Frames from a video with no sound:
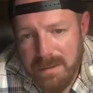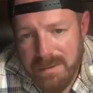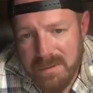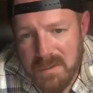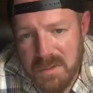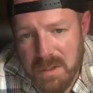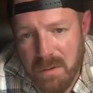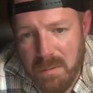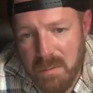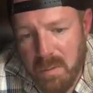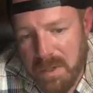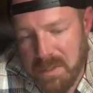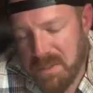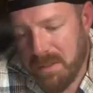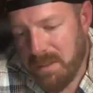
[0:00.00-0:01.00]
There's no
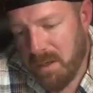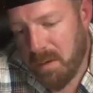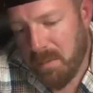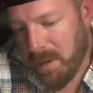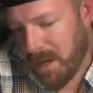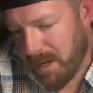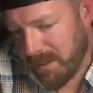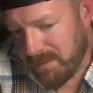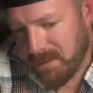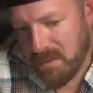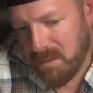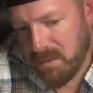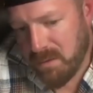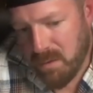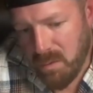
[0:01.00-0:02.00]
question in our mind that
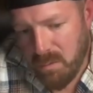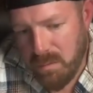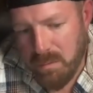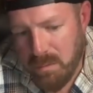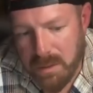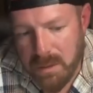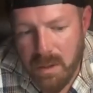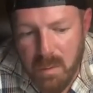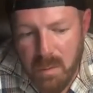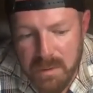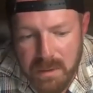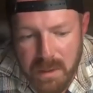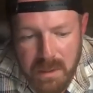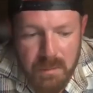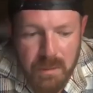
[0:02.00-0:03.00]
you're who we want to go
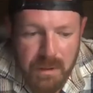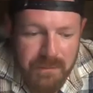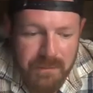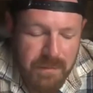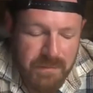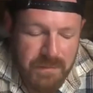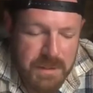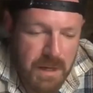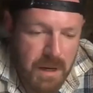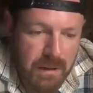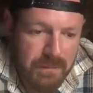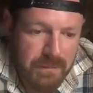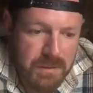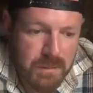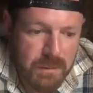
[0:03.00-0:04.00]
with. Any one of our
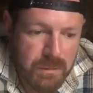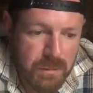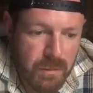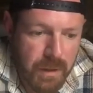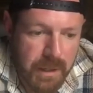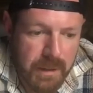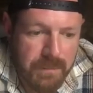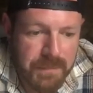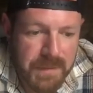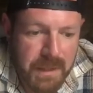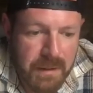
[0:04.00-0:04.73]
photographers will do great.